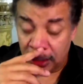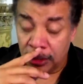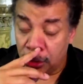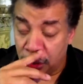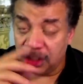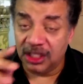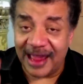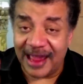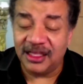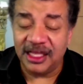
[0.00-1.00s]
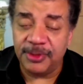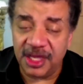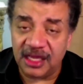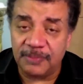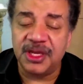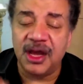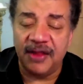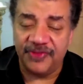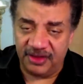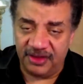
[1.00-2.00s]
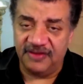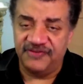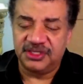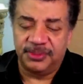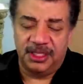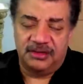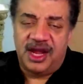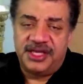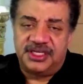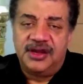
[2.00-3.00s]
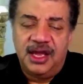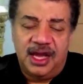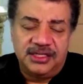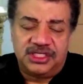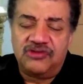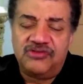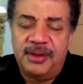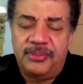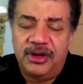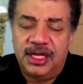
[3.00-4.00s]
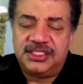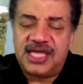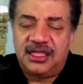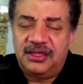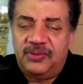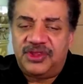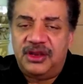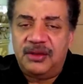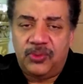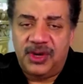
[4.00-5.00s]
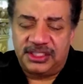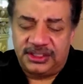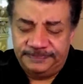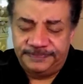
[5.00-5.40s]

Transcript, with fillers: could likely be beyond the visible horizon. I just don't remember exactly what the number was.